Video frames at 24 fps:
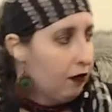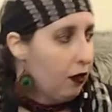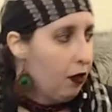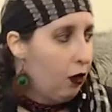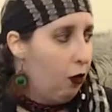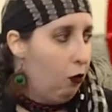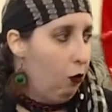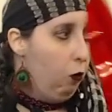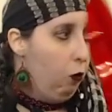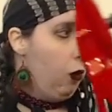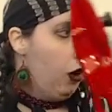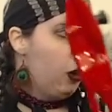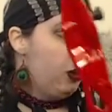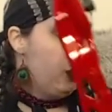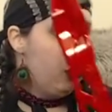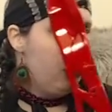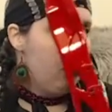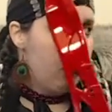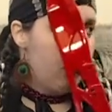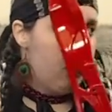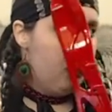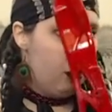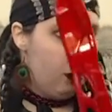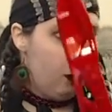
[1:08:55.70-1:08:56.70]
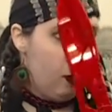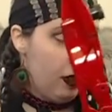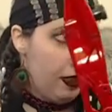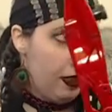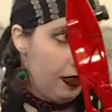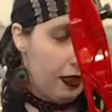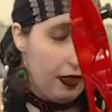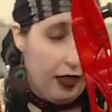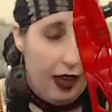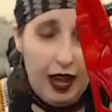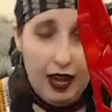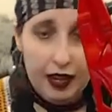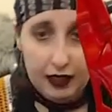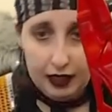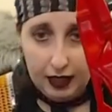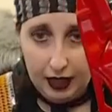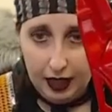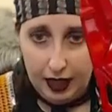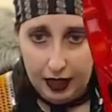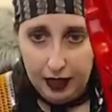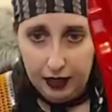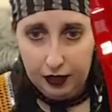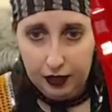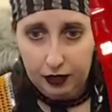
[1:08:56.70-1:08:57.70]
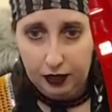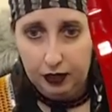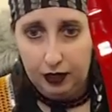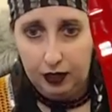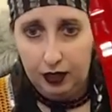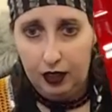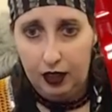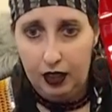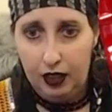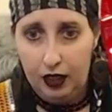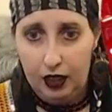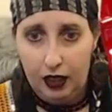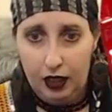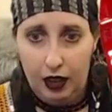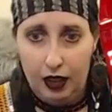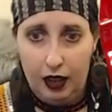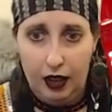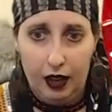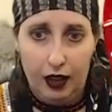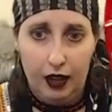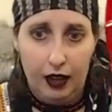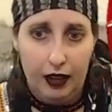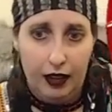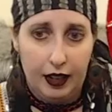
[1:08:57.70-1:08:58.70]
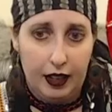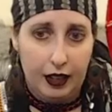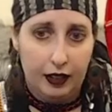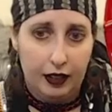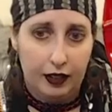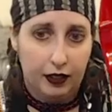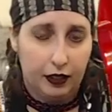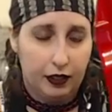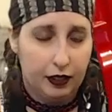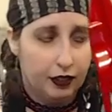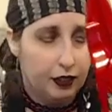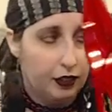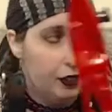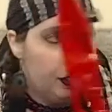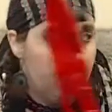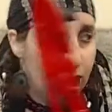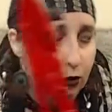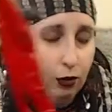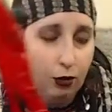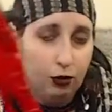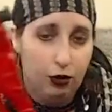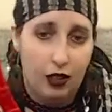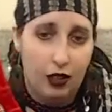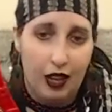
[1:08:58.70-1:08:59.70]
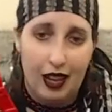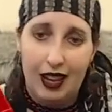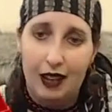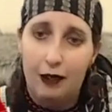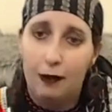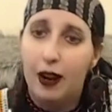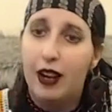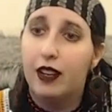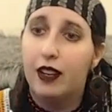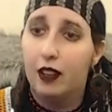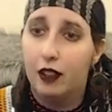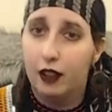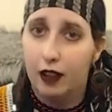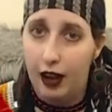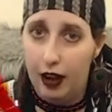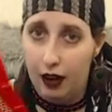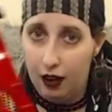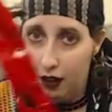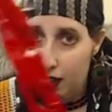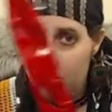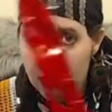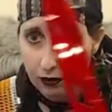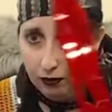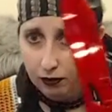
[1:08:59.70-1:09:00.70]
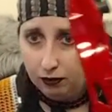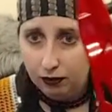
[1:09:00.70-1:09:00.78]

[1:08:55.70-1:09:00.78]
What you do in that case is use a regular arrow,